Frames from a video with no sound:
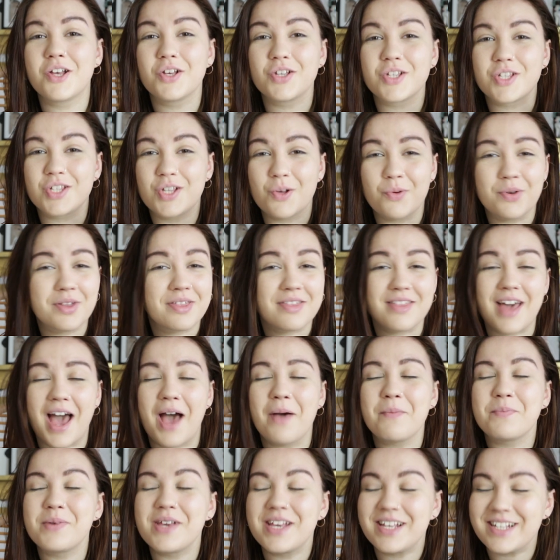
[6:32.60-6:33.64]
So with
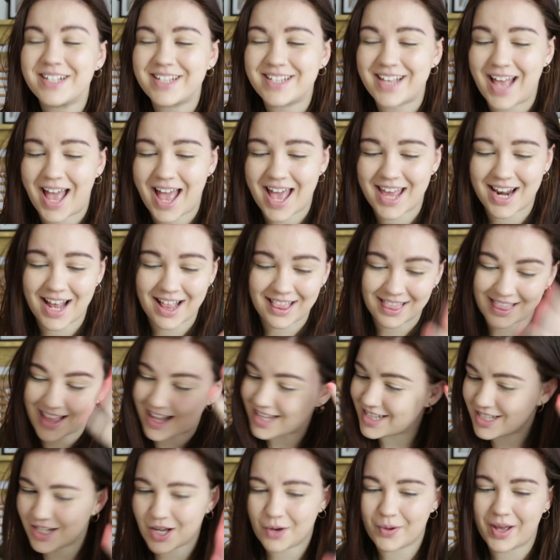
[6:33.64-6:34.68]
that being said,
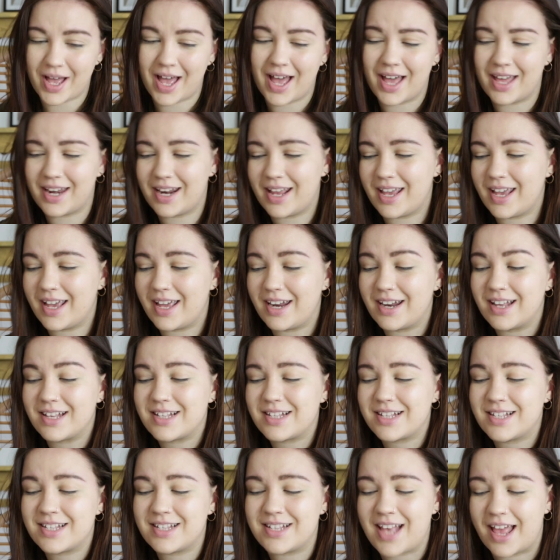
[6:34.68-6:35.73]
let's go ahead and
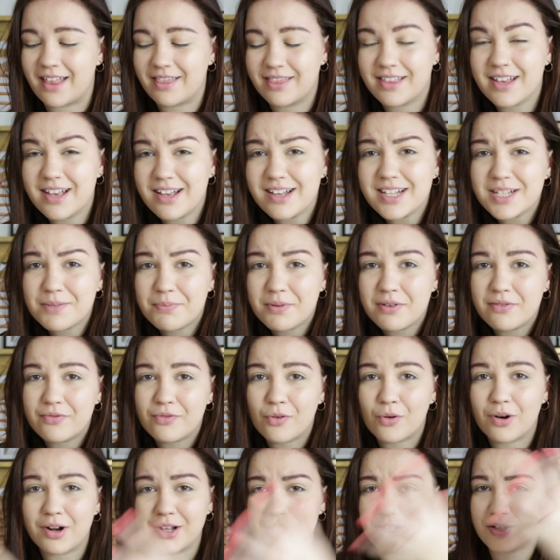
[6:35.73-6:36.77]
set this
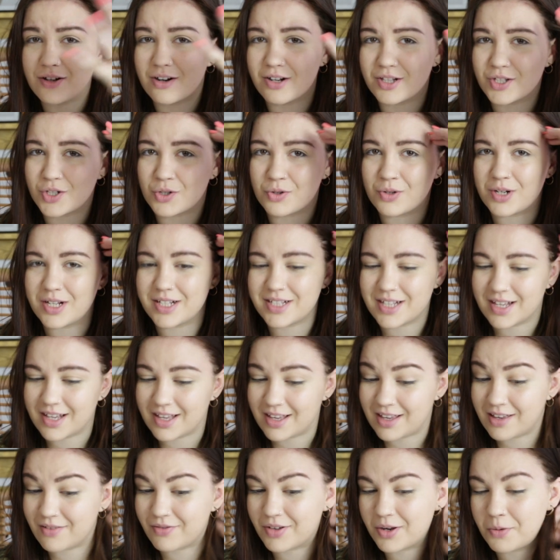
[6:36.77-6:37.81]
before it starts creasing
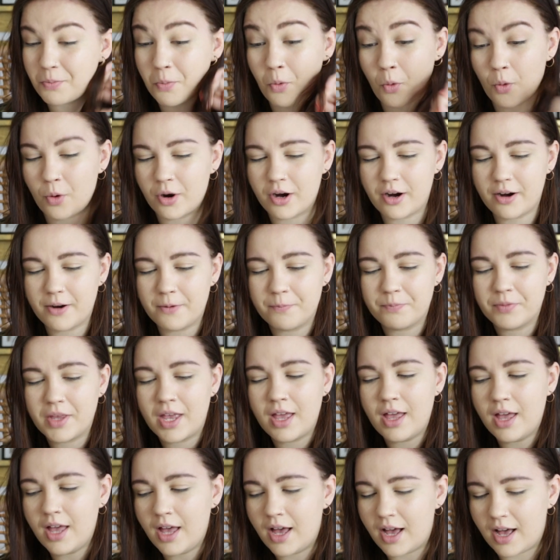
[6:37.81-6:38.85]
even more.
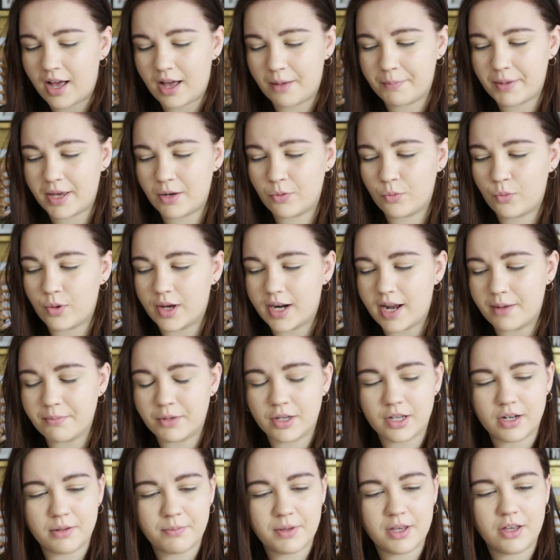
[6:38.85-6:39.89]
And what I'm
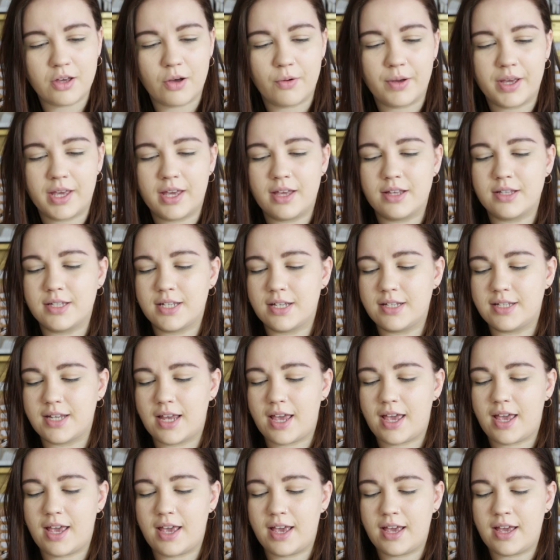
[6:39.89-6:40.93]
going to be going in
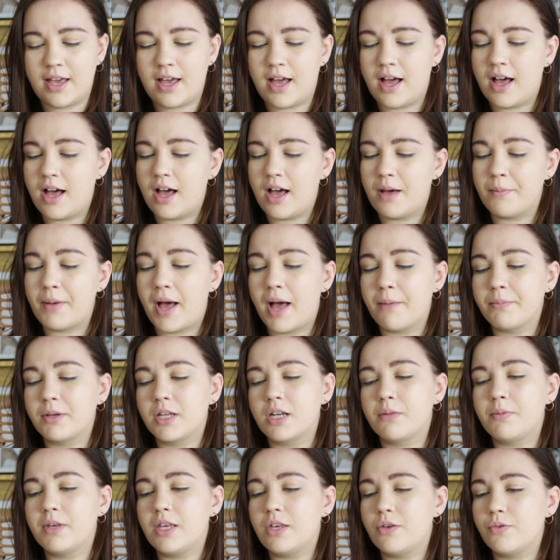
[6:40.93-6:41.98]
today, I'm going
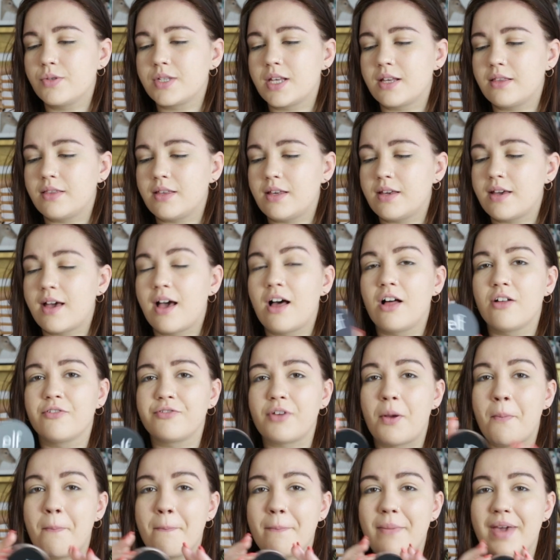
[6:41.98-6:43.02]
to be using the
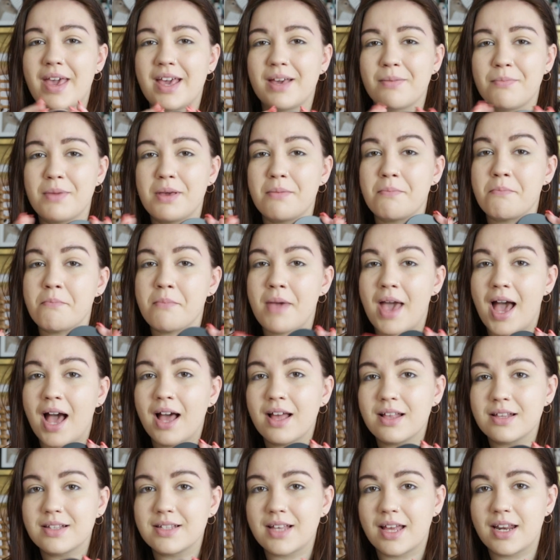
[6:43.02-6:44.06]
e.l.f. Make Me
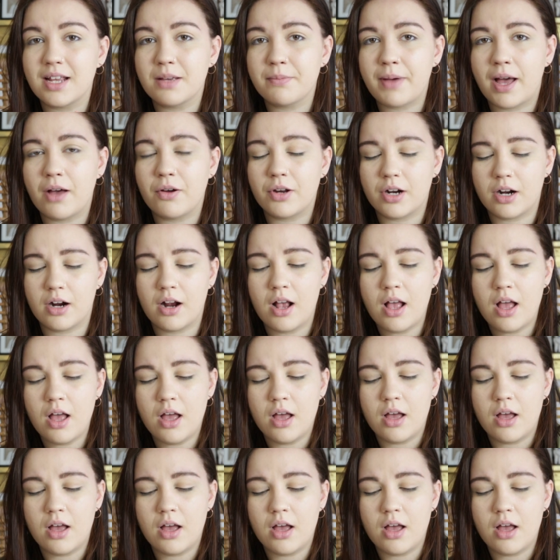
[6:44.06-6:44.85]
Matte setting powder.